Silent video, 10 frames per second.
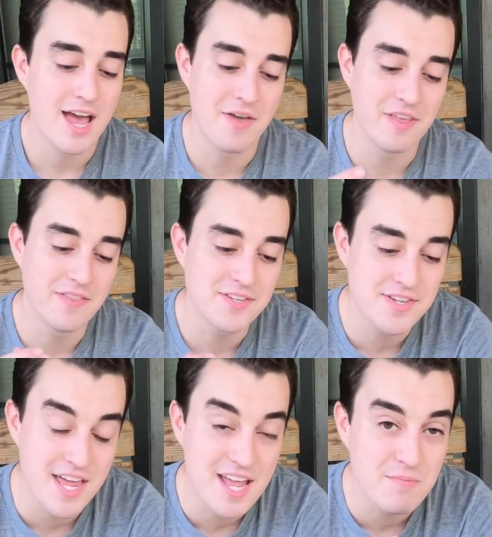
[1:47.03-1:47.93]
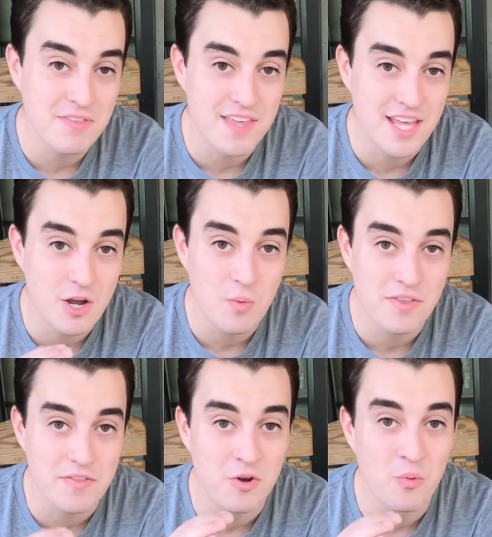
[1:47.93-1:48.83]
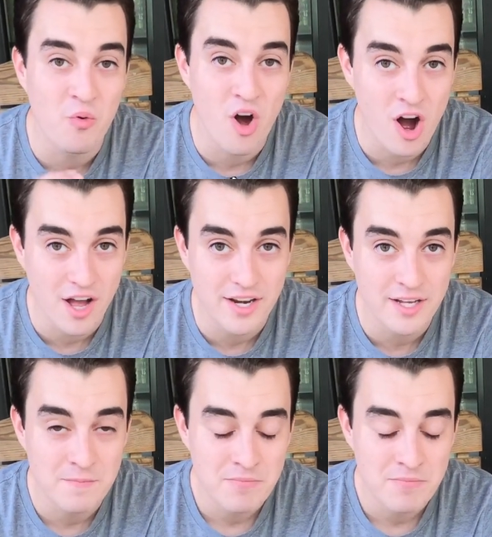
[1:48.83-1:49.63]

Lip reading: And then the same thing with the rod.